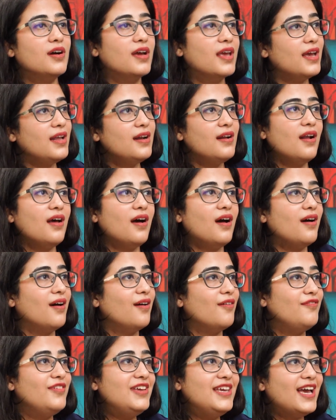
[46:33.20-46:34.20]
again,
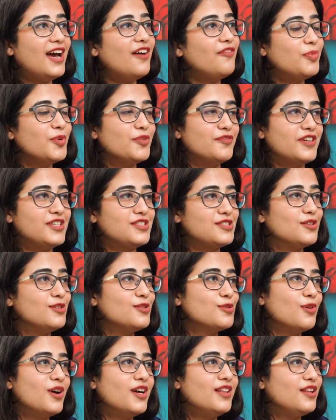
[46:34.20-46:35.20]
we have
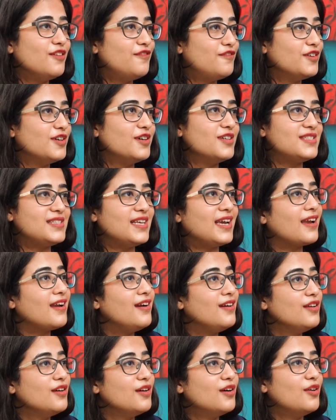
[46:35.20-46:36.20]
professionals who are in the first,
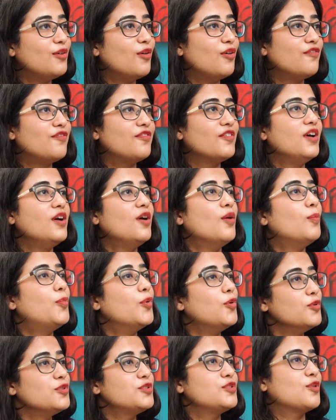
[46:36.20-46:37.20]
second year of
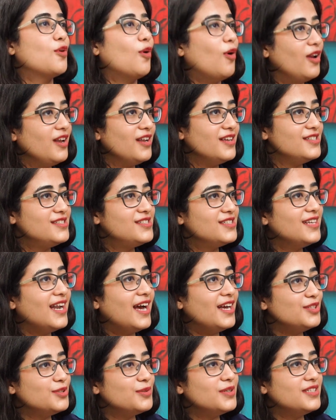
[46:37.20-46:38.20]
post college
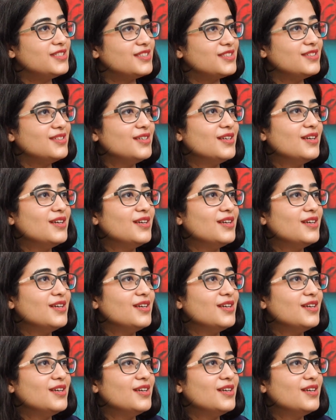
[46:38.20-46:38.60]
graduation.